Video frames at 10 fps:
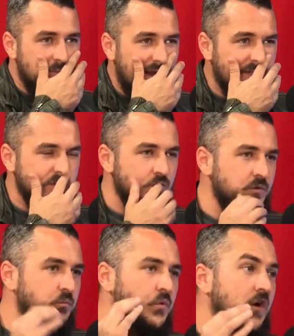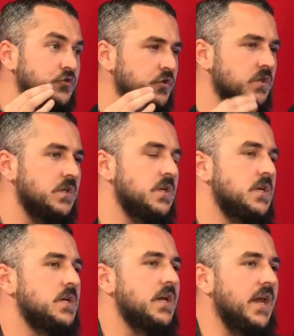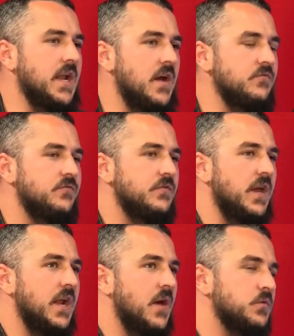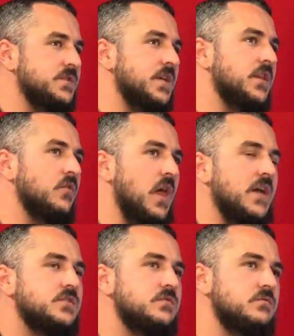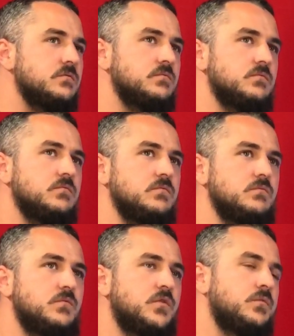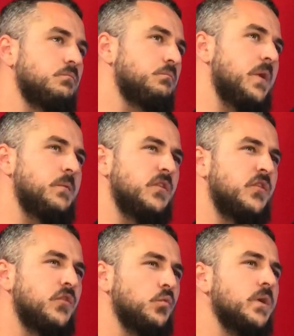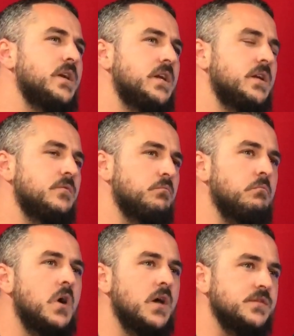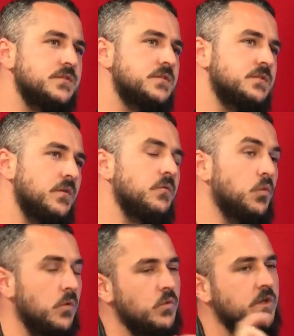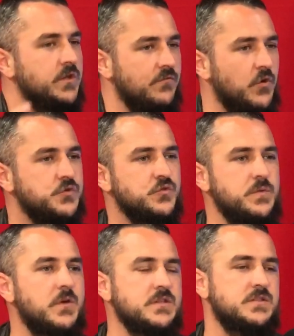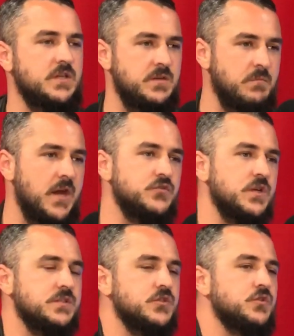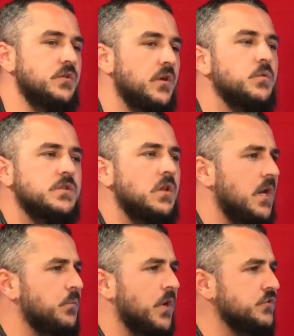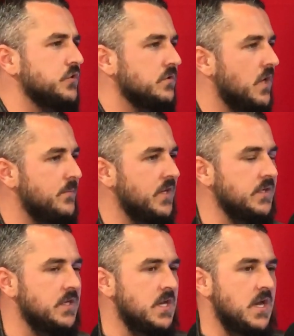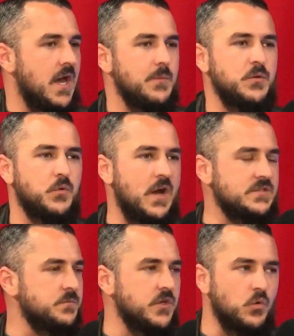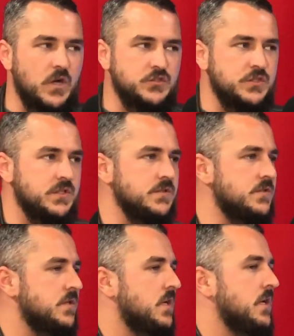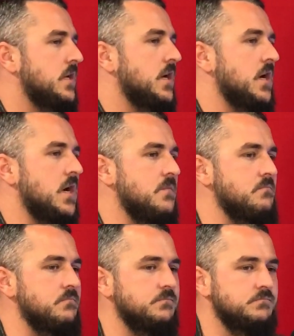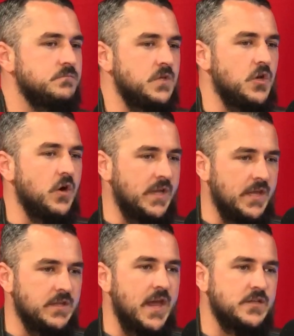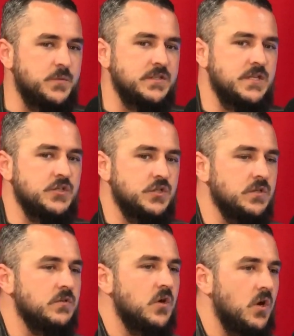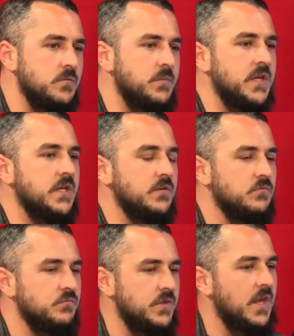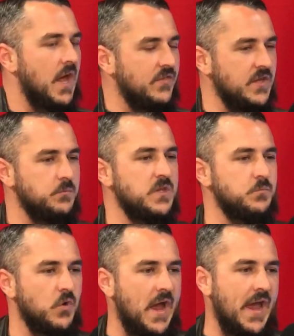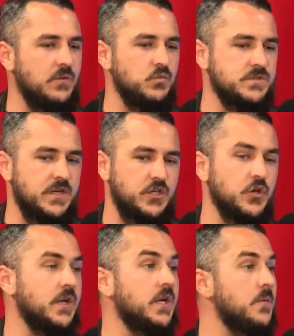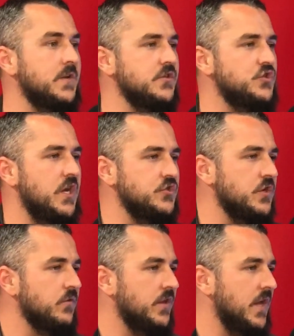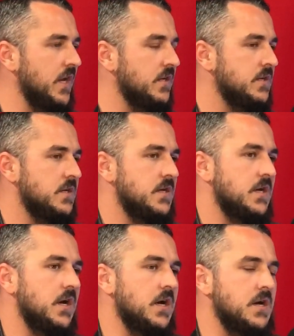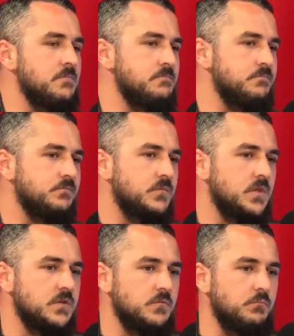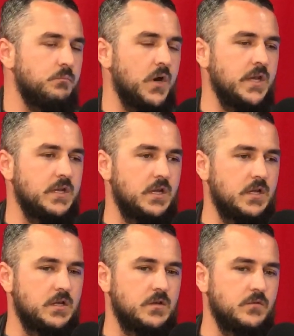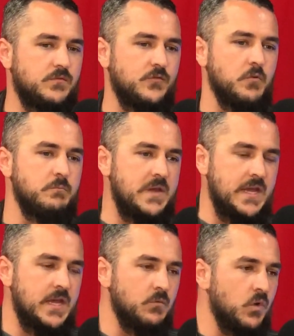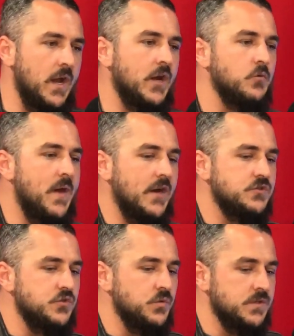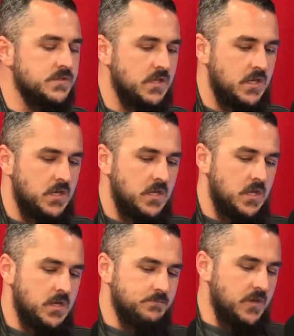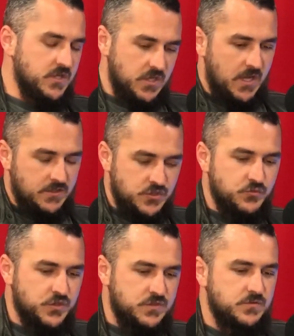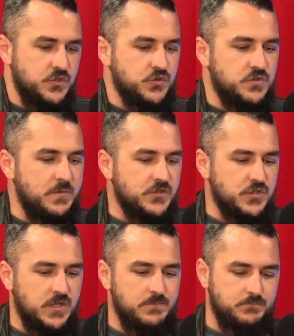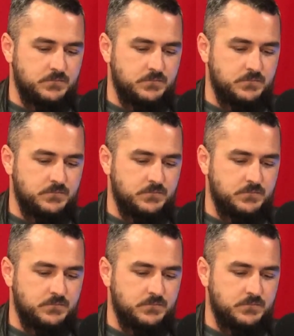back to with pressure, and I've and I would say the last maybe three months, really the first three months in my transition, there was a lot of pressure. I mean, I had people asking me questions. Um, you know, again, the expectation on me that I think people had was like, you're going to come in and change everything. Um, but for me, what I go back to is, and and you just you just mentioned it,